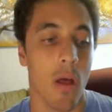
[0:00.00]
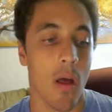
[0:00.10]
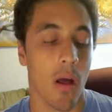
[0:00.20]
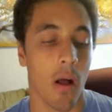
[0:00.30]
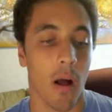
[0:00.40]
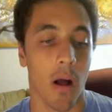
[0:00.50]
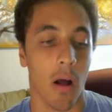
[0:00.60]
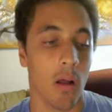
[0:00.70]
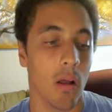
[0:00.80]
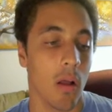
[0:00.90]
Uh,
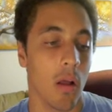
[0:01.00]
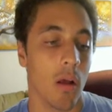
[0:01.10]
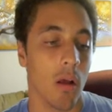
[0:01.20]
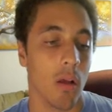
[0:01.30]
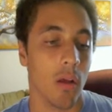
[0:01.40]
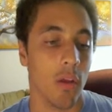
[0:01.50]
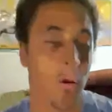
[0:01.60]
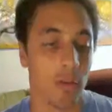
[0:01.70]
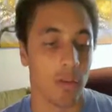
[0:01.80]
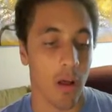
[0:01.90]
you can
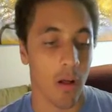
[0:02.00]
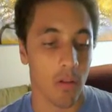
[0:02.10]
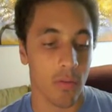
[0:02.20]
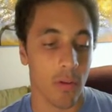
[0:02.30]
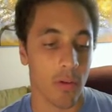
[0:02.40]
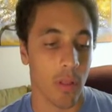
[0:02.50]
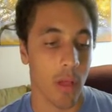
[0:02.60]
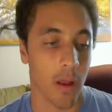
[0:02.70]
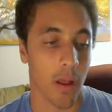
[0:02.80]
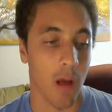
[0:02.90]
tell there's a lot
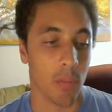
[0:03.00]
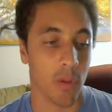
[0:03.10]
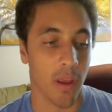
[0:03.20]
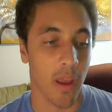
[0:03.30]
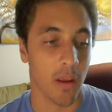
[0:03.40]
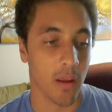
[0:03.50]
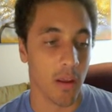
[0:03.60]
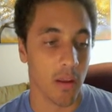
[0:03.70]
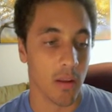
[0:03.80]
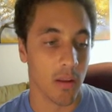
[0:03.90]
of
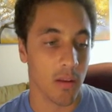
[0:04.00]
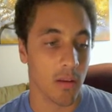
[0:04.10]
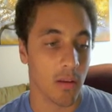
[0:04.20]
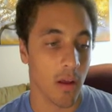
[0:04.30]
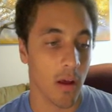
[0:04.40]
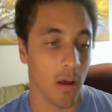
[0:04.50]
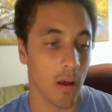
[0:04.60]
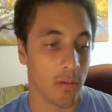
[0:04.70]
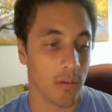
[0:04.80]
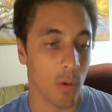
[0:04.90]
complicated
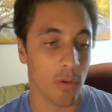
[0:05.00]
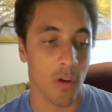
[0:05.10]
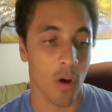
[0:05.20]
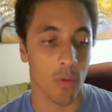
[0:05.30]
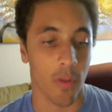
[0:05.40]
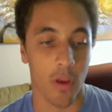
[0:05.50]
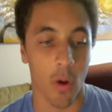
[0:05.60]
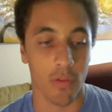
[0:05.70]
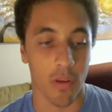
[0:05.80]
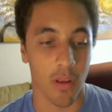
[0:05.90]
source code that
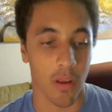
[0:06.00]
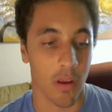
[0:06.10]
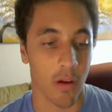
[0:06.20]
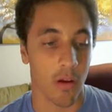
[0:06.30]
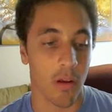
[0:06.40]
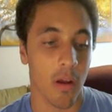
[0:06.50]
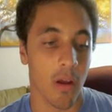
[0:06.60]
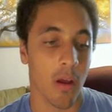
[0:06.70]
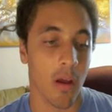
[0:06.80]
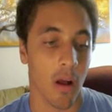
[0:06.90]
goes into here.
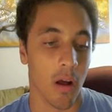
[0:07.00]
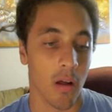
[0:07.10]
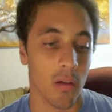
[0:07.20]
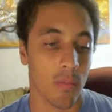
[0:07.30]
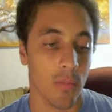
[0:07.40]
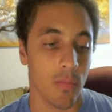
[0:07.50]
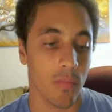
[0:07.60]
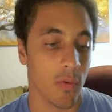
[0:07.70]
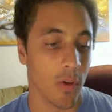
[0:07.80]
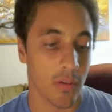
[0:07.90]
Uh,
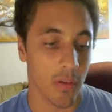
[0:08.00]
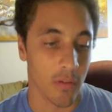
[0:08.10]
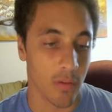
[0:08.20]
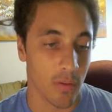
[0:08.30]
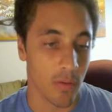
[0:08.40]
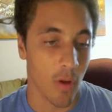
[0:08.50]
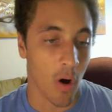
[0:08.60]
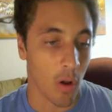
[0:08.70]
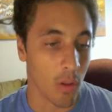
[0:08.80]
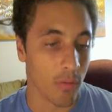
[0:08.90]
for instance,
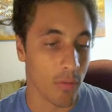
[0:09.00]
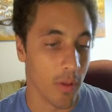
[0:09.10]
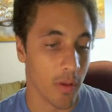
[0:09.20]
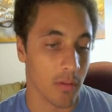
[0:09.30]
all of this